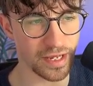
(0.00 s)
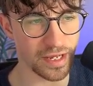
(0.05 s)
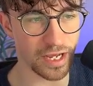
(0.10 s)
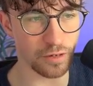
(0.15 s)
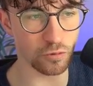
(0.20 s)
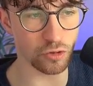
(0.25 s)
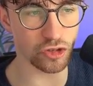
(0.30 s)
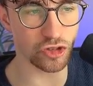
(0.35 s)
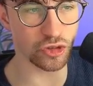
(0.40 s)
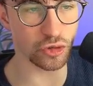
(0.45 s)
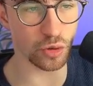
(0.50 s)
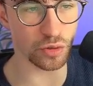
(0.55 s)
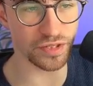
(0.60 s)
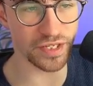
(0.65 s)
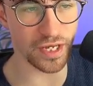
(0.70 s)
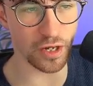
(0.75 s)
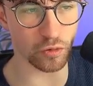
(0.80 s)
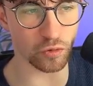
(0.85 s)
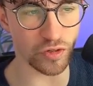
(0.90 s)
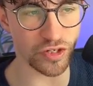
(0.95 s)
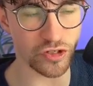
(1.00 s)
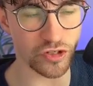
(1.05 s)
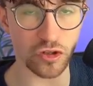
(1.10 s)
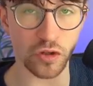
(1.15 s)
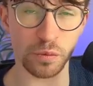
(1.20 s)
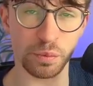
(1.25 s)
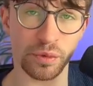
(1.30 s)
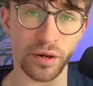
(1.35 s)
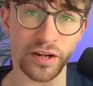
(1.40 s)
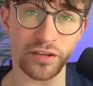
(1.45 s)
It would show the
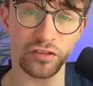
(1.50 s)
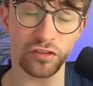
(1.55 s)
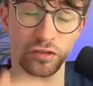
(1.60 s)
original price